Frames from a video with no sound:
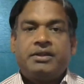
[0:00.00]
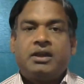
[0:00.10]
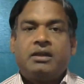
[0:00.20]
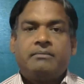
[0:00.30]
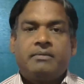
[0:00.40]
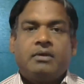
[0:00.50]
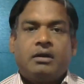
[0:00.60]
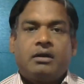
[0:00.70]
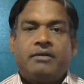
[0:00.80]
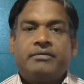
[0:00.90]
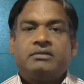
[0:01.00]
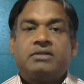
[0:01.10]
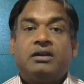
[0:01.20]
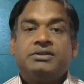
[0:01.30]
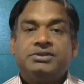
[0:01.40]
game covering
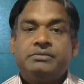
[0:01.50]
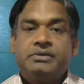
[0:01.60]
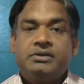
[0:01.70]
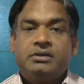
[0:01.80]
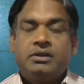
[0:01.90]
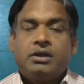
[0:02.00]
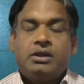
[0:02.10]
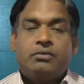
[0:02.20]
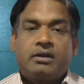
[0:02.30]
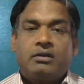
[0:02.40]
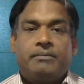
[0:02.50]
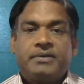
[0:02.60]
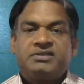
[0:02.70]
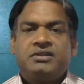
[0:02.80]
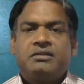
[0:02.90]
30 GB, you can
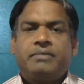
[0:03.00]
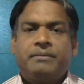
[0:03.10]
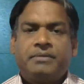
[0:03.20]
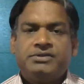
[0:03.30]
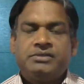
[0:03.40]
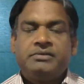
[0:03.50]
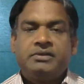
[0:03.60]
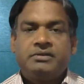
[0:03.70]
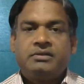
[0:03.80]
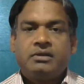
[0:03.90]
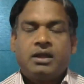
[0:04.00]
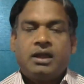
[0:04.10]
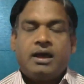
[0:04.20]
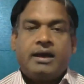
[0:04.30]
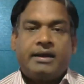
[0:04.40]
compress it in 15 GB,
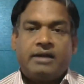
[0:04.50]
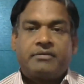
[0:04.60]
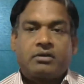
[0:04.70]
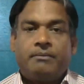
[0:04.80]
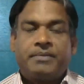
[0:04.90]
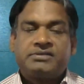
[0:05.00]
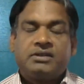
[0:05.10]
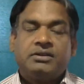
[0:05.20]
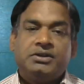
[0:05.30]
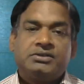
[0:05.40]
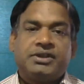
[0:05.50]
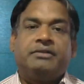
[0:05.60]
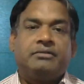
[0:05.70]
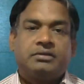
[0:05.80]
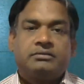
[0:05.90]
and after compression it is
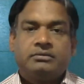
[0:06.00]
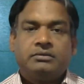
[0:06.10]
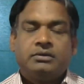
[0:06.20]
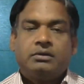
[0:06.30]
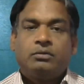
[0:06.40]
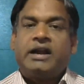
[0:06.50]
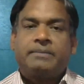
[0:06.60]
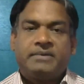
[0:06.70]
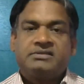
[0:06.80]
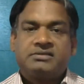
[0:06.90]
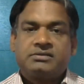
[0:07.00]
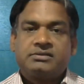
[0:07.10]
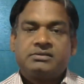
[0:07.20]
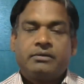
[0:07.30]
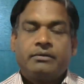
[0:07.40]
sent to that
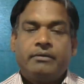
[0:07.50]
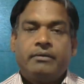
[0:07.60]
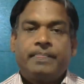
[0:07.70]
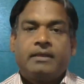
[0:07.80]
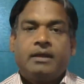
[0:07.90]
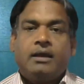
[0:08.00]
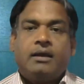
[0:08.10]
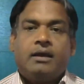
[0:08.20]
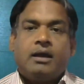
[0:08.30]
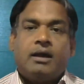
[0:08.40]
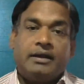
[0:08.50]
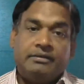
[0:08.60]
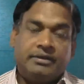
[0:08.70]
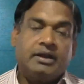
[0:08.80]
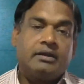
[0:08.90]
place.
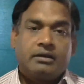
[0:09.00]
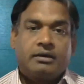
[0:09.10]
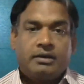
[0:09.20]
And there,